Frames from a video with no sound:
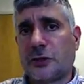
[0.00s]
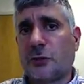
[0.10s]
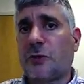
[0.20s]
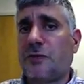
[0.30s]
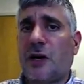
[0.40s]
that we
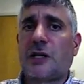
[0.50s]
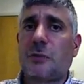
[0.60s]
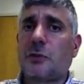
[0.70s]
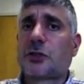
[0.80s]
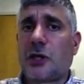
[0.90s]
find
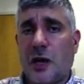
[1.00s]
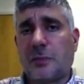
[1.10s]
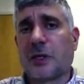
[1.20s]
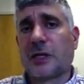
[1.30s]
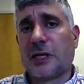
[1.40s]
most
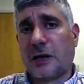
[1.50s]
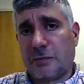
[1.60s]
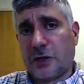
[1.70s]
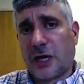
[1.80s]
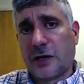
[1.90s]
commonly in
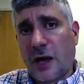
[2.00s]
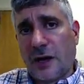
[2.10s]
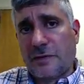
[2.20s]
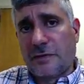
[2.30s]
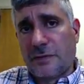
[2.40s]
everyday
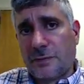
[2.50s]
life.